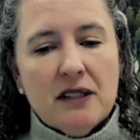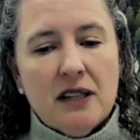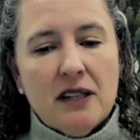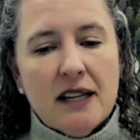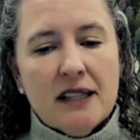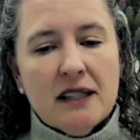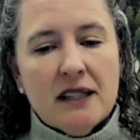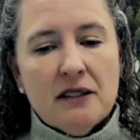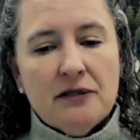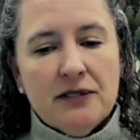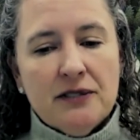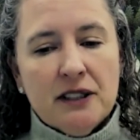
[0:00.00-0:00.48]

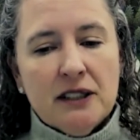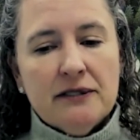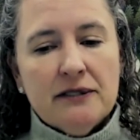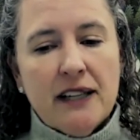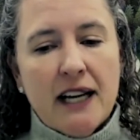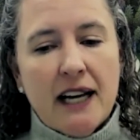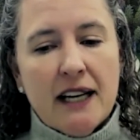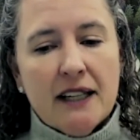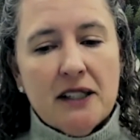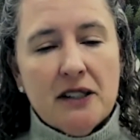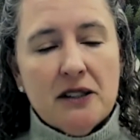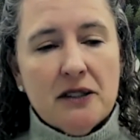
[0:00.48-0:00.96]
not the full
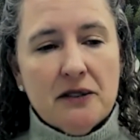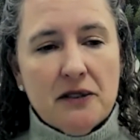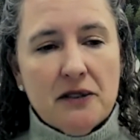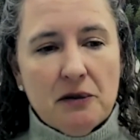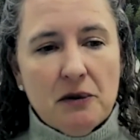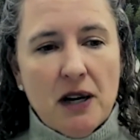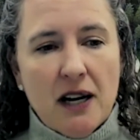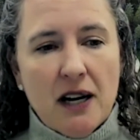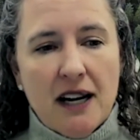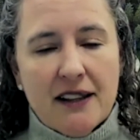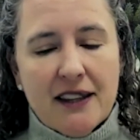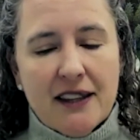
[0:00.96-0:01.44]
value of the
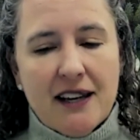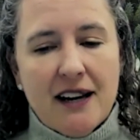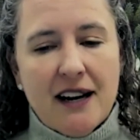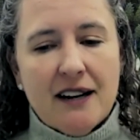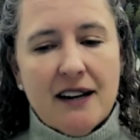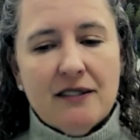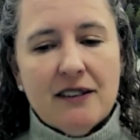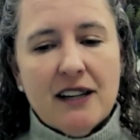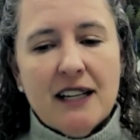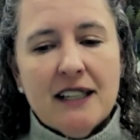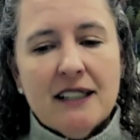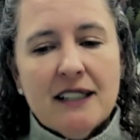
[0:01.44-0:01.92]
Roth
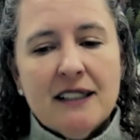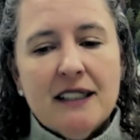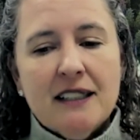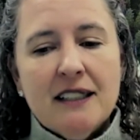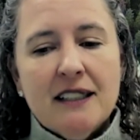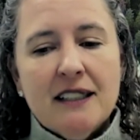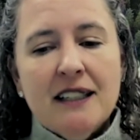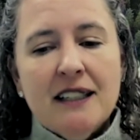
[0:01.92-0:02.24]
IRA,